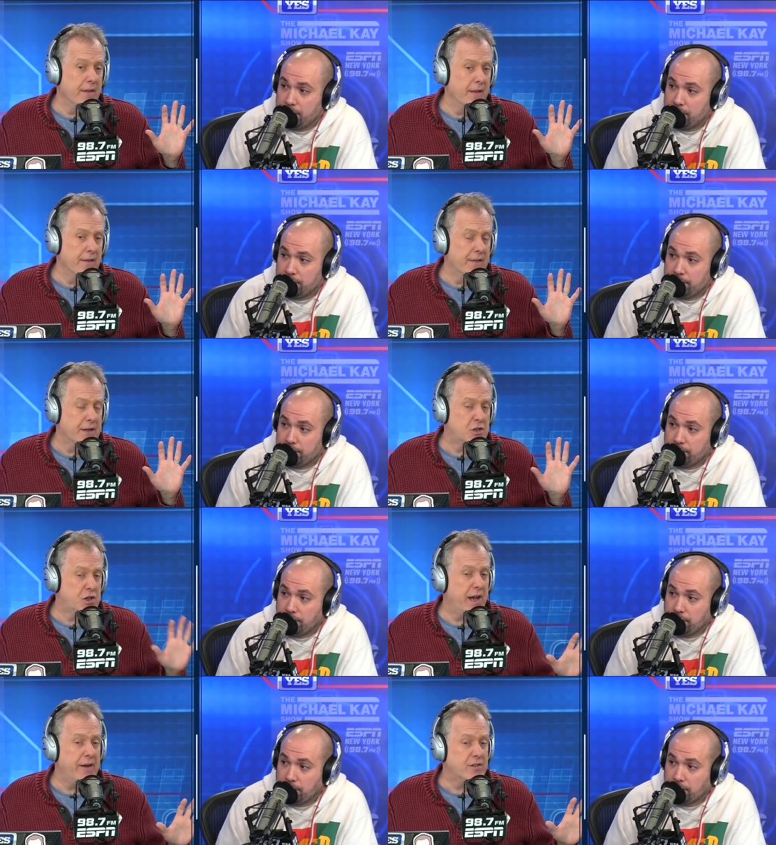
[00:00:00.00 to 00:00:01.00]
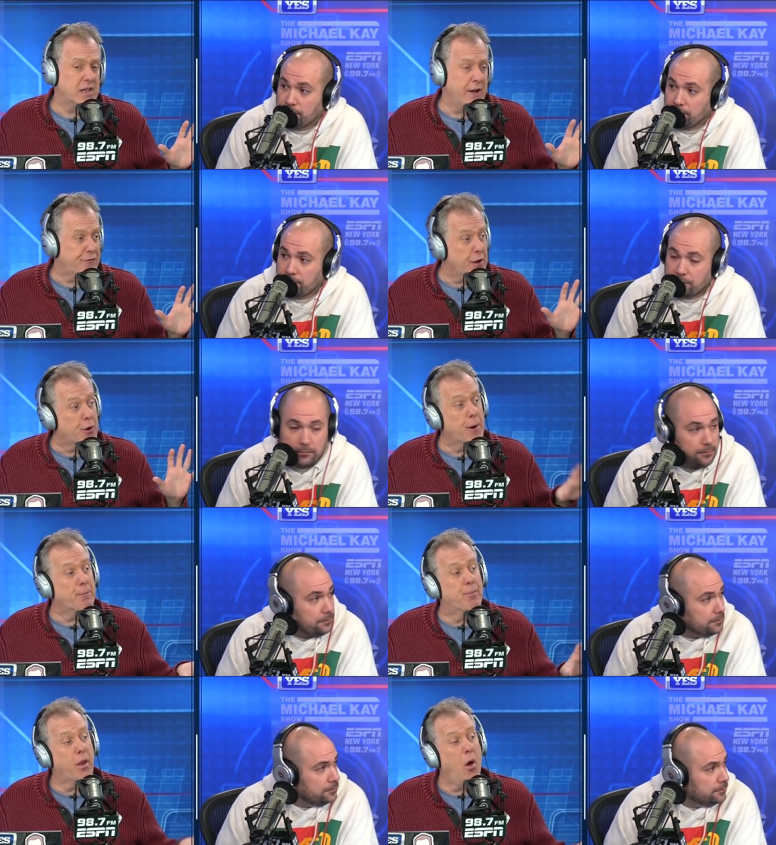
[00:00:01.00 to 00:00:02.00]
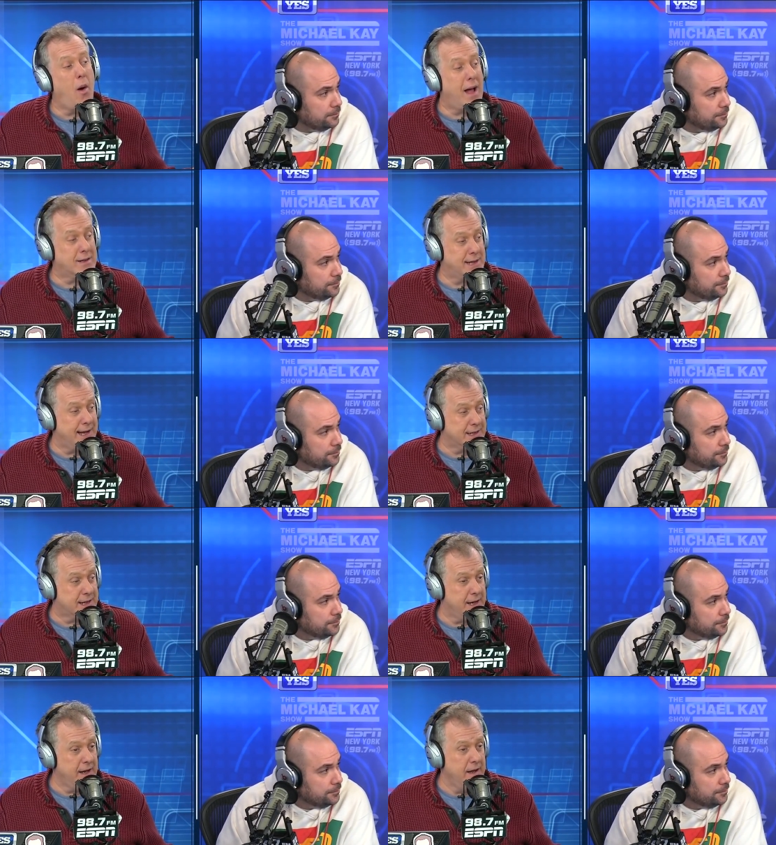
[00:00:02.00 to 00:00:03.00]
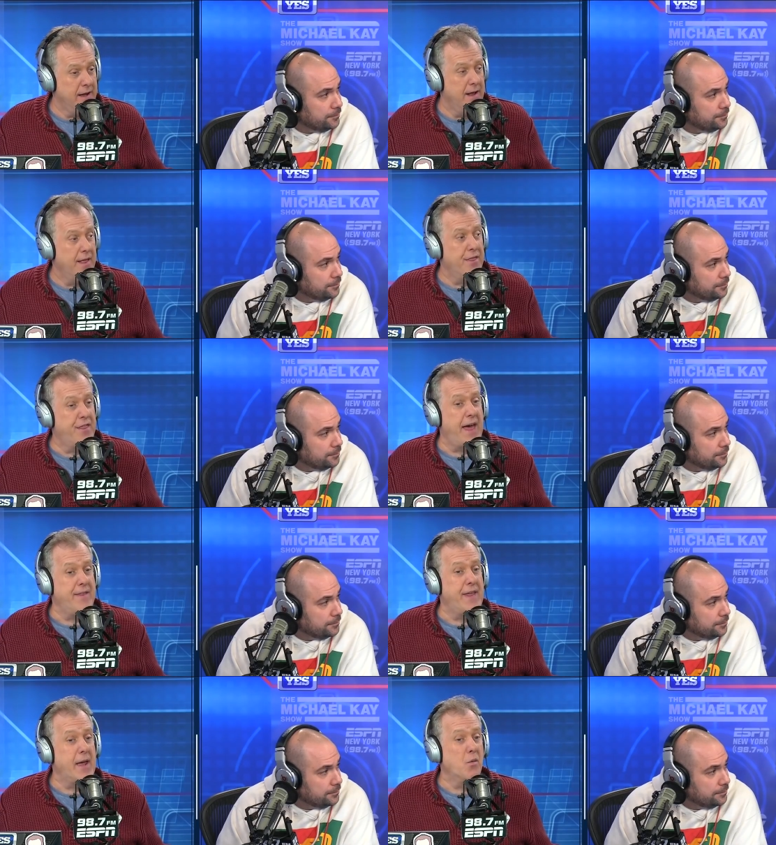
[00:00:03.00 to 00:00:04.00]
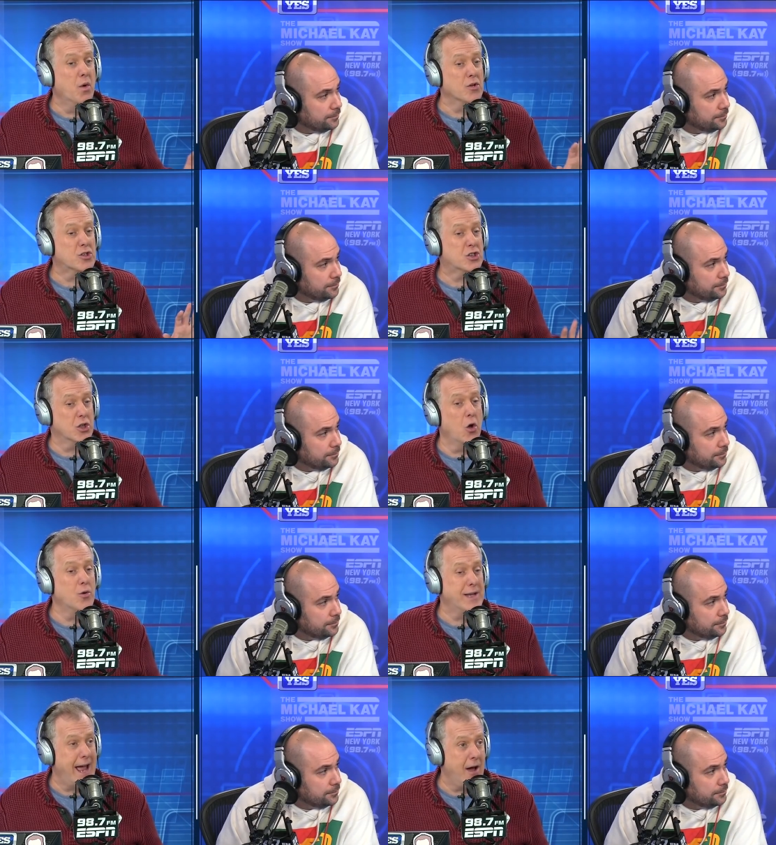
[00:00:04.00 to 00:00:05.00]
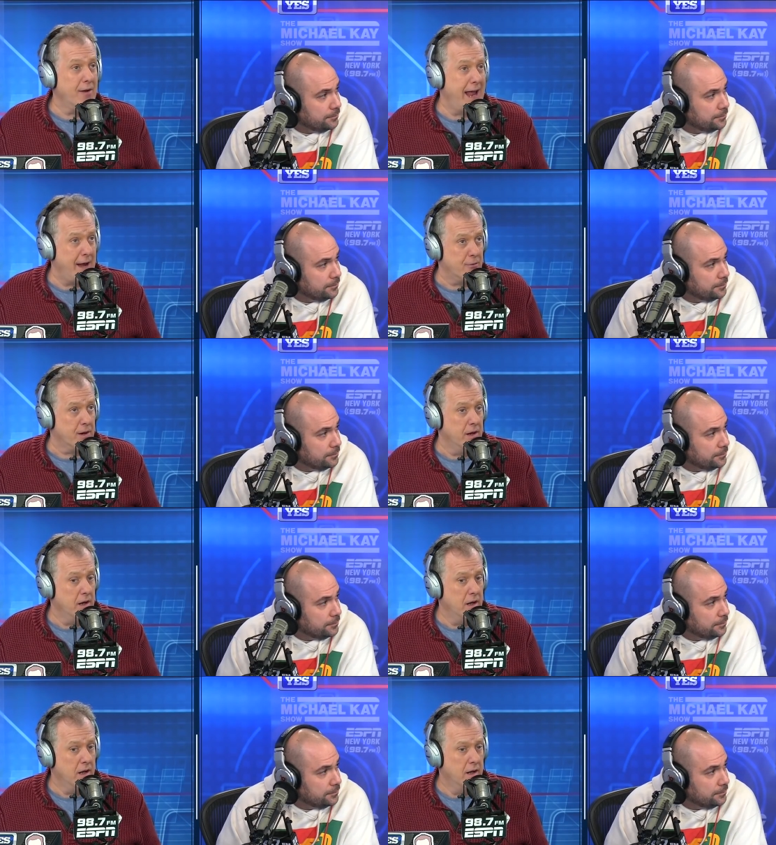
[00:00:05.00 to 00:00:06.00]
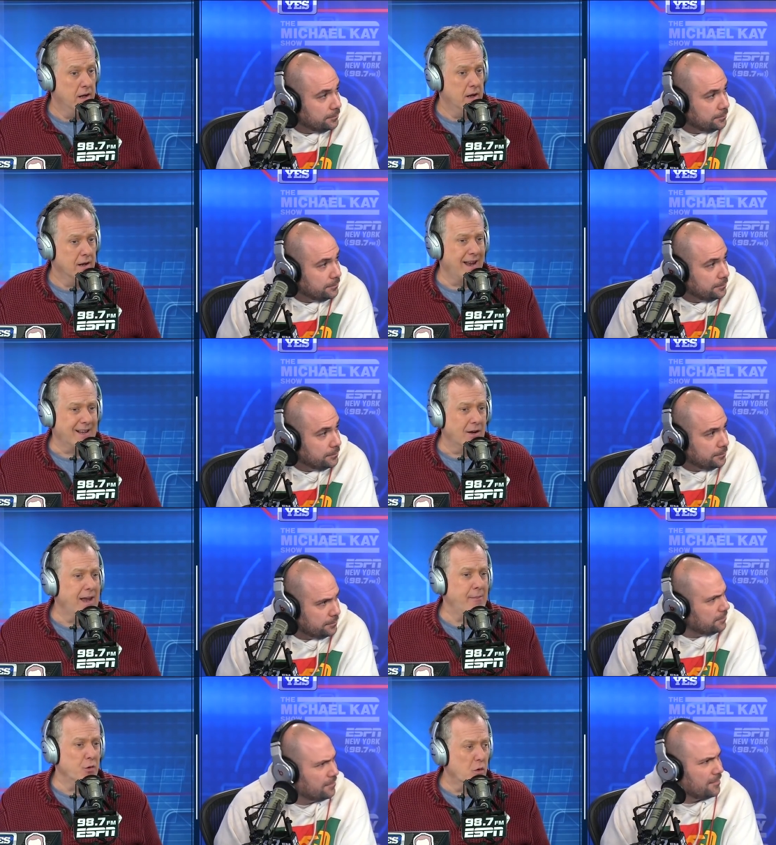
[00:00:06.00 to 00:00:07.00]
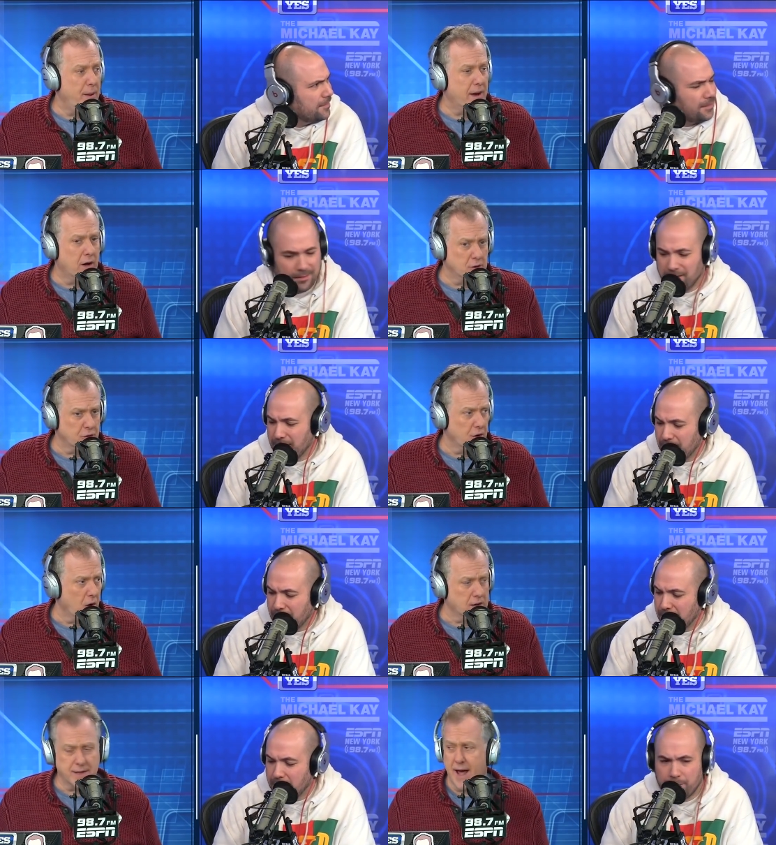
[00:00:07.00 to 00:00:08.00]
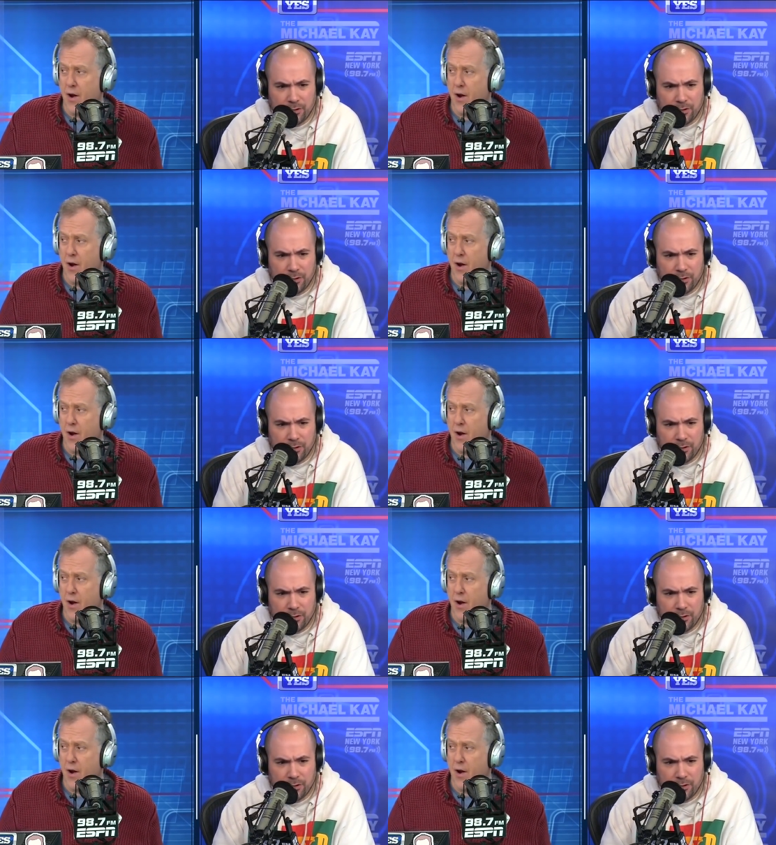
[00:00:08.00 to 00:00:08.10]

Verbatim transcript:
Speaker 1: the Chiefs, if they're going to blow out Tennessee, then they will slow down Henry. Like they'll keep him to about 100 yards, not